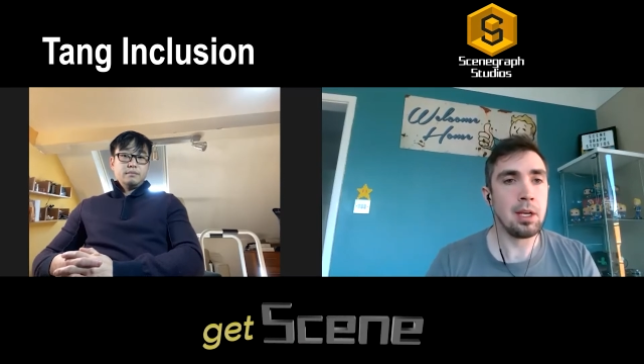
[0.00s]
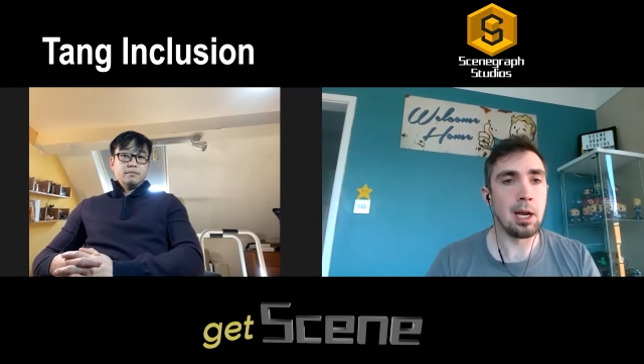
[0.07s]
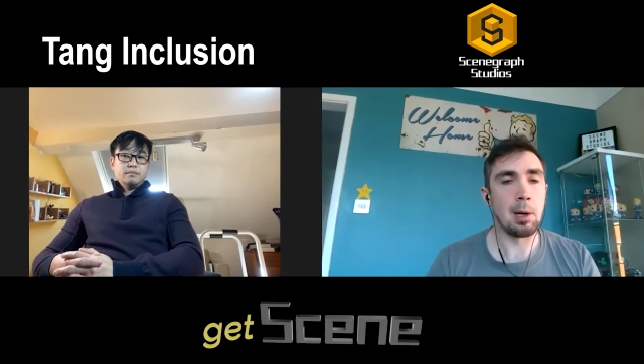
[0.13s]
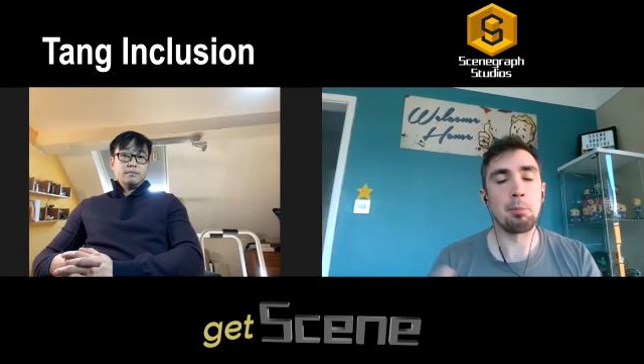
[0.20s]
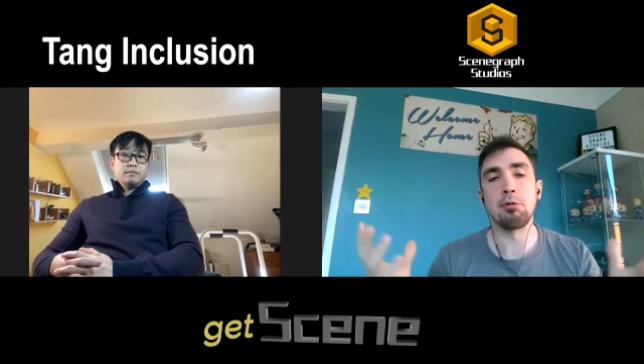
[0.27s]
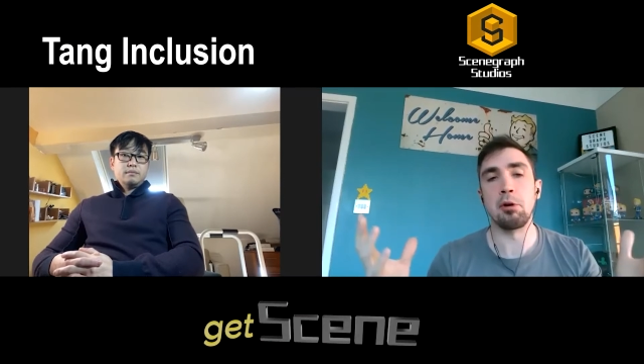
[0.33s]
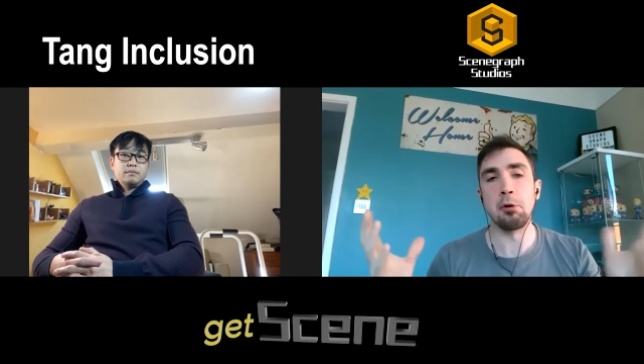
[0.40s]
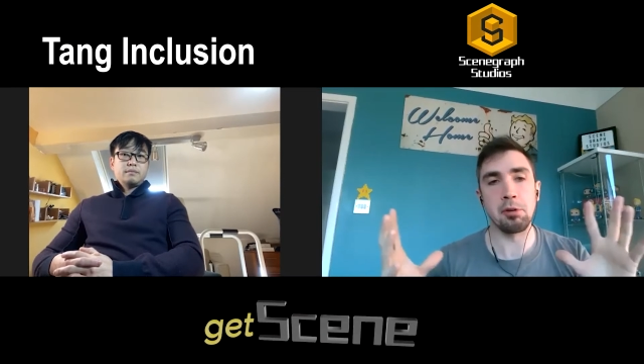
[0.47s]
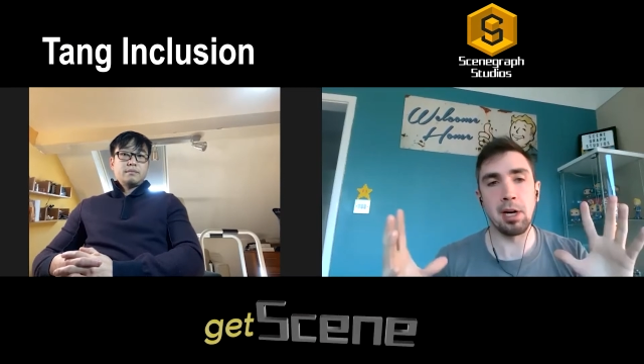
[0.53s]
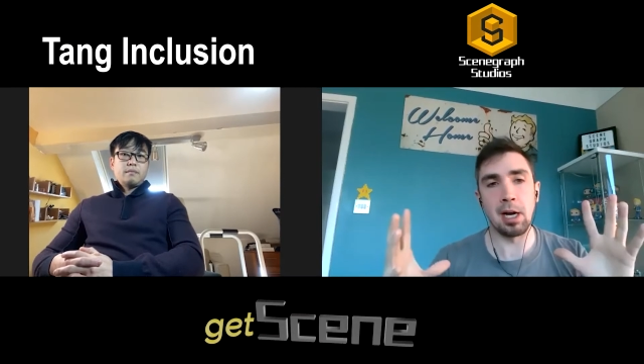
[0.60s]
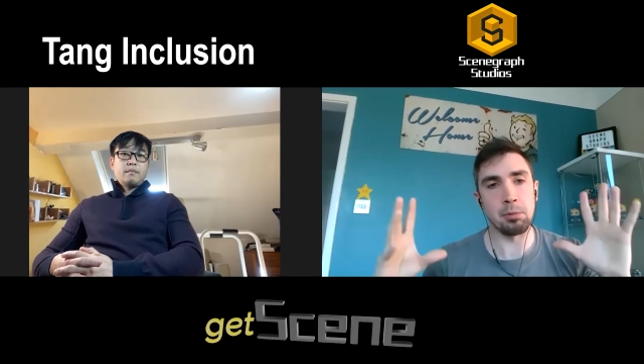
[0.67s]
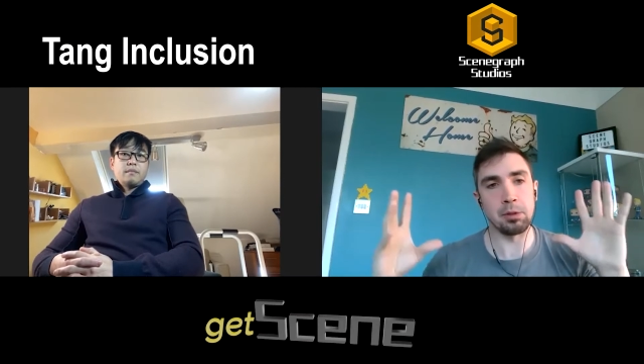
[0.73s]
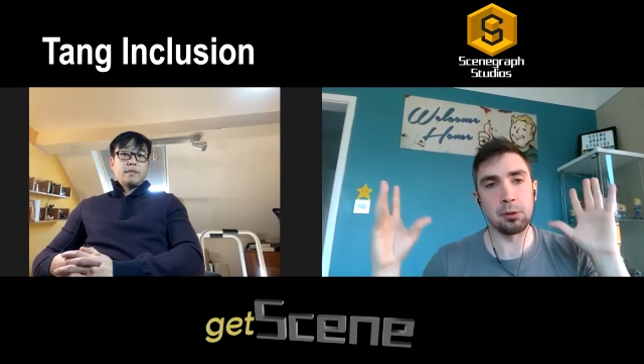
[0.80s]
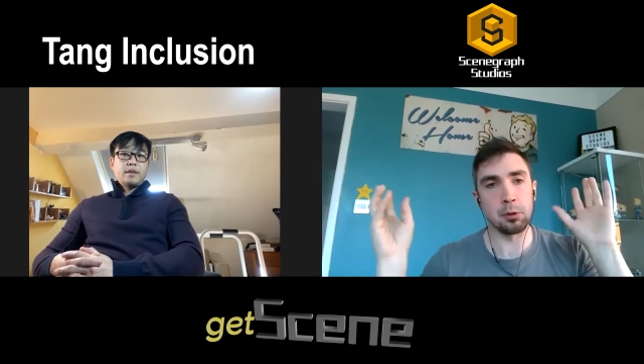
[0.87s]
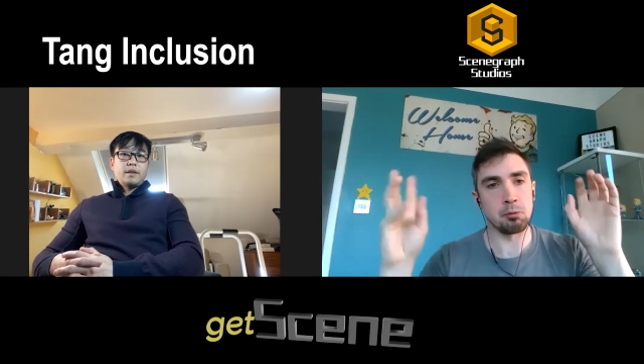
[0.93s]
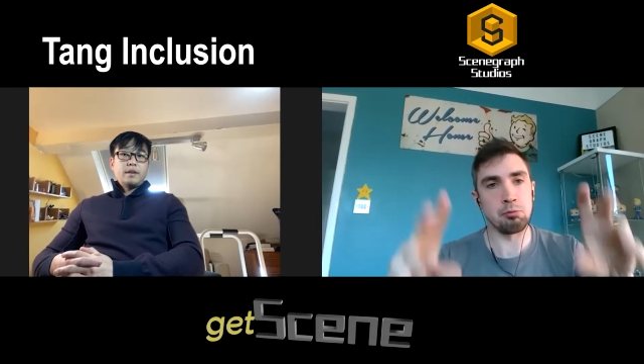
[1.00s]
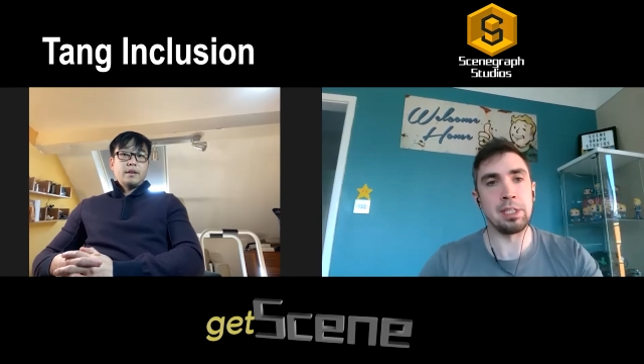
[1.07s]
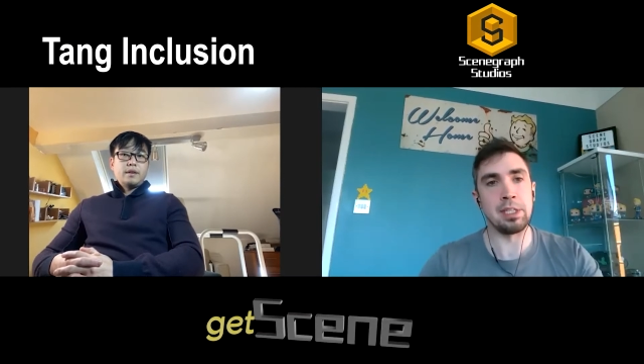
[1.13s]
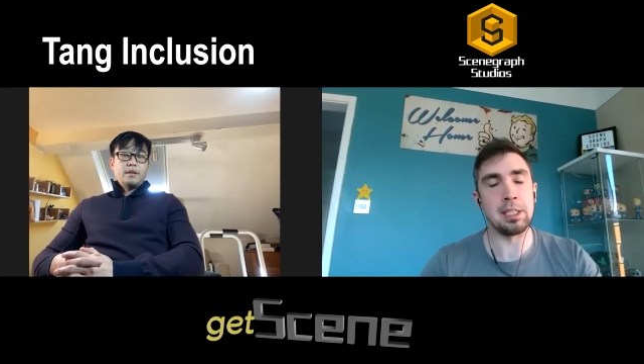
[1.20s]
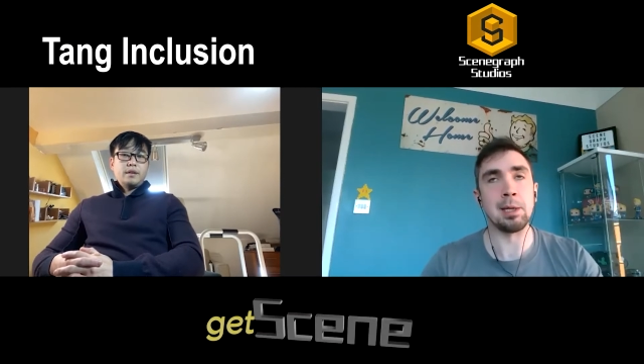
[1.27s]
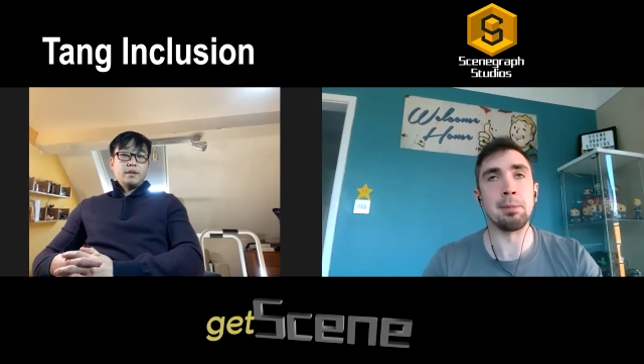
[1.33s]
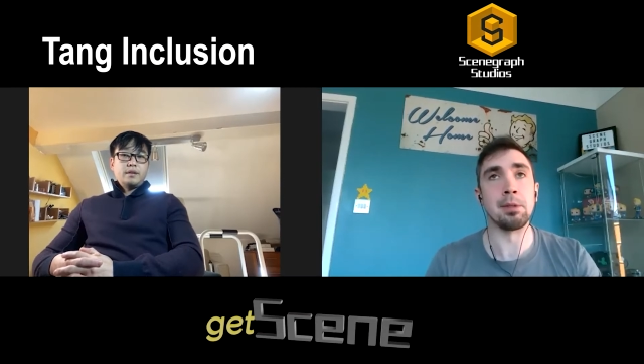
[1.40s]
A program will just
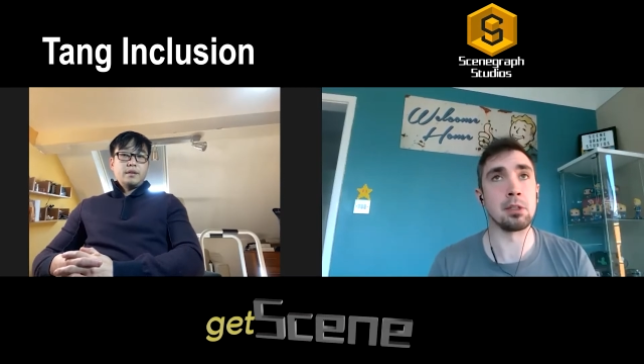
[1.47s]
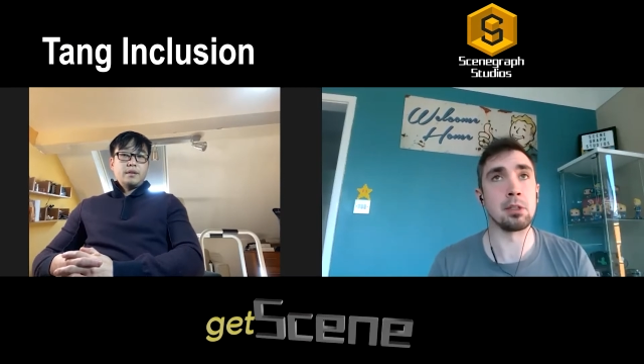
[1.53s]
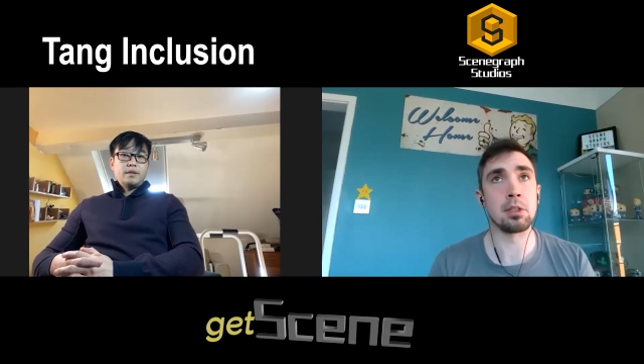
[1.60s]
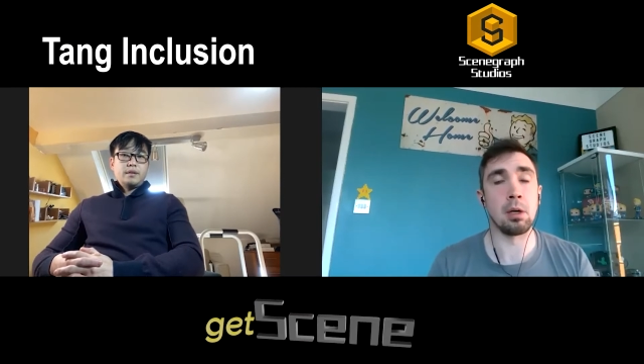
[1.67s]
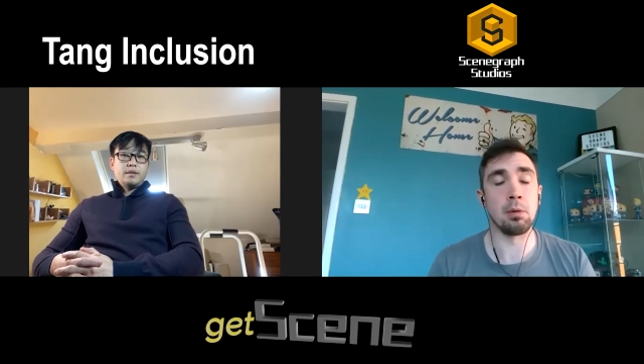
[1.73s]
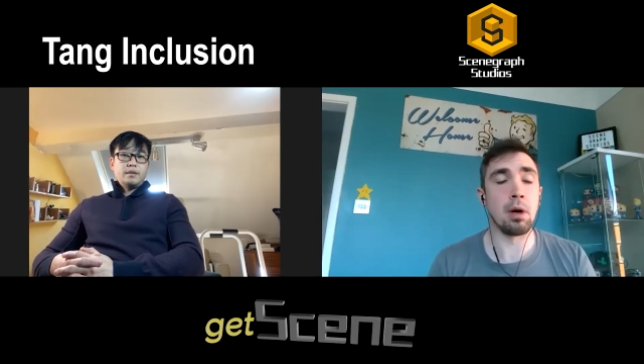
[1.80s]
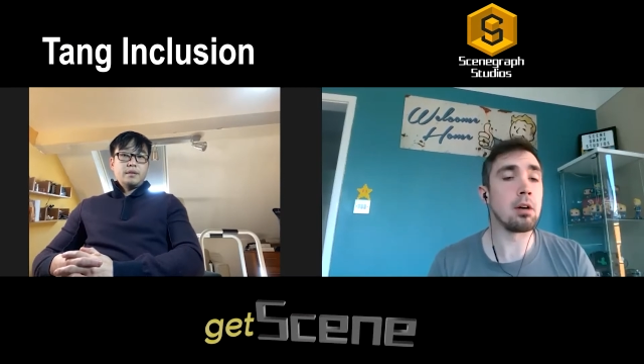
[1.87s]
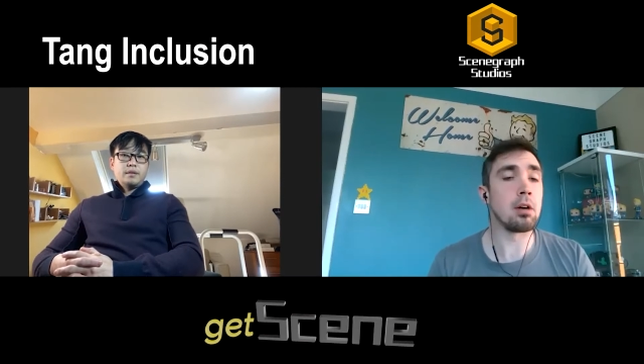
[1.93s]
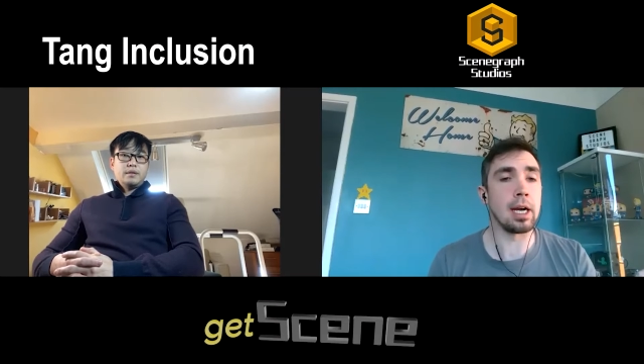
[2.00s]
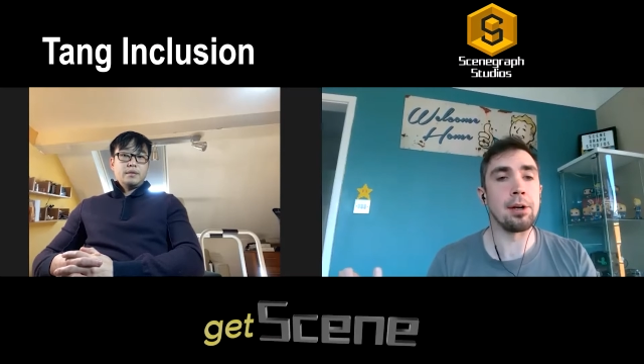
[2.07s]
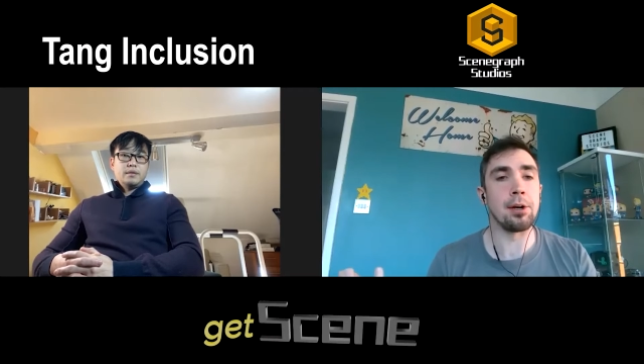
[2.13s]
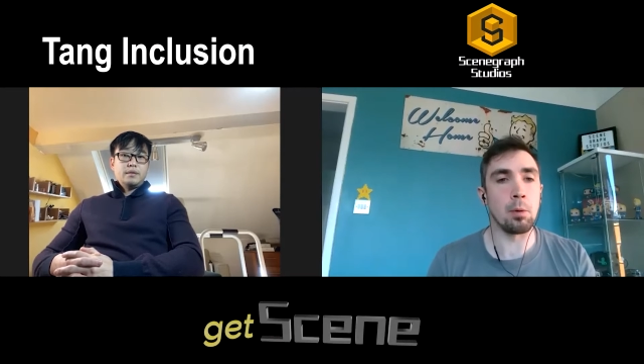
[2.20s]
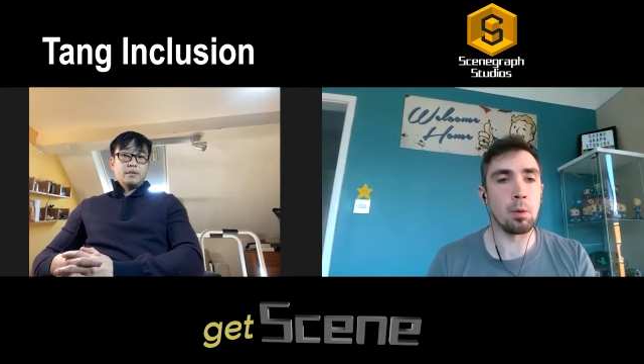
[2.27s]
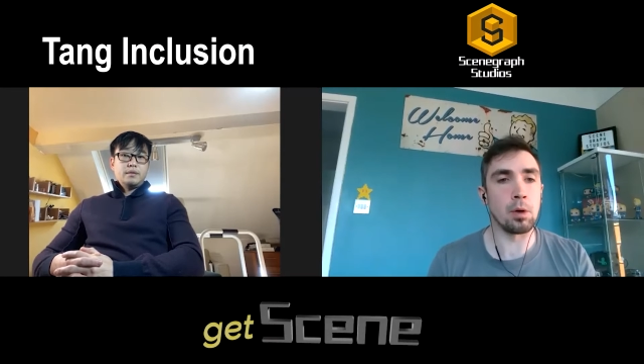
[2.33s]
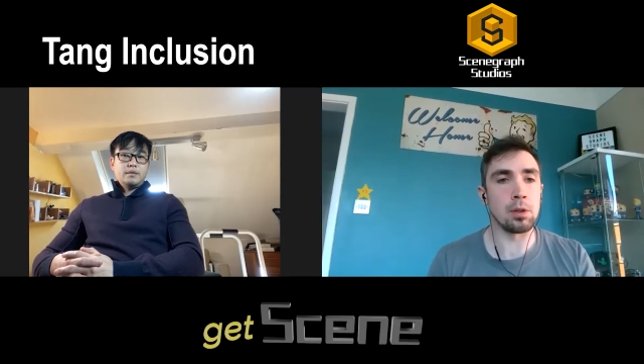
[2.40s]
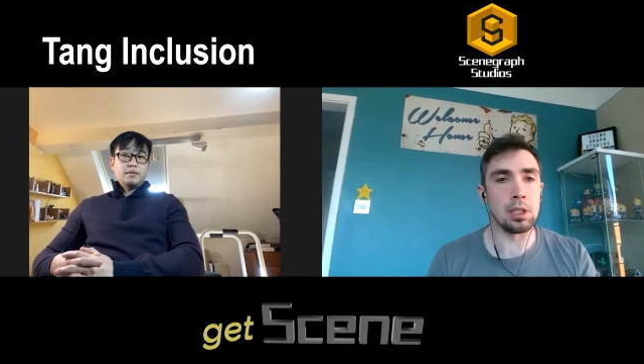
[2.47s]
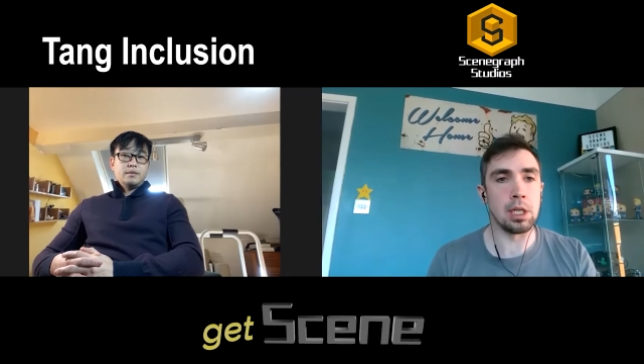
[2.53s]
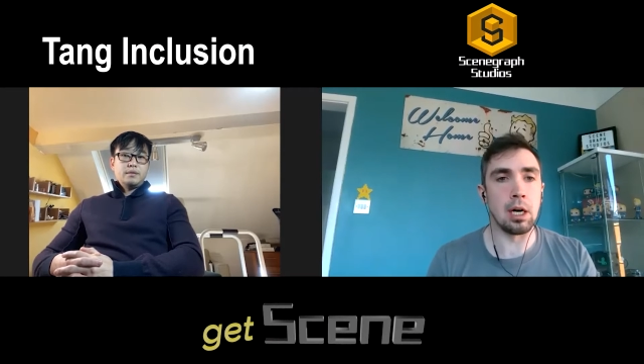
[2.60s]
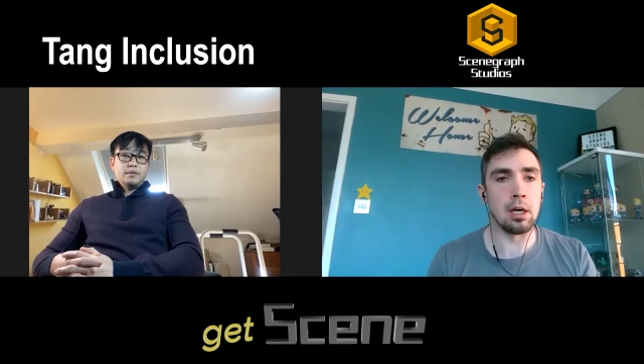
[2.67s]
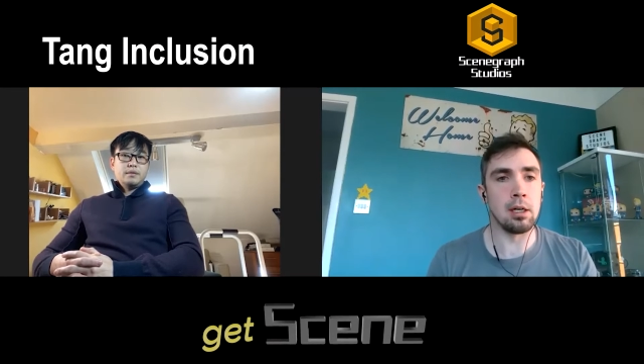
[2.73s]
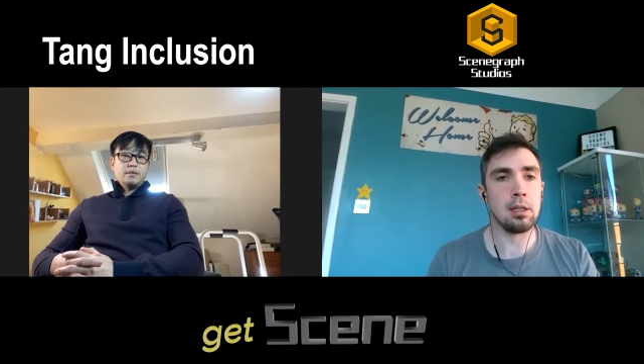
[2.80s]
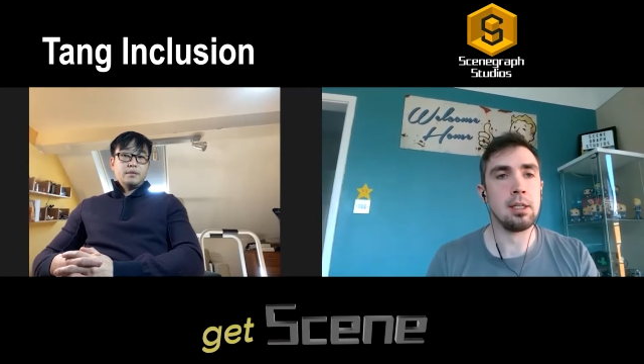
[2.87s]
read them and just go, okay, I know what they
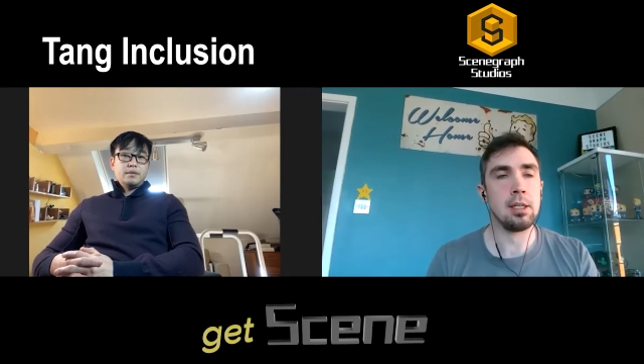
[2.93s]
are.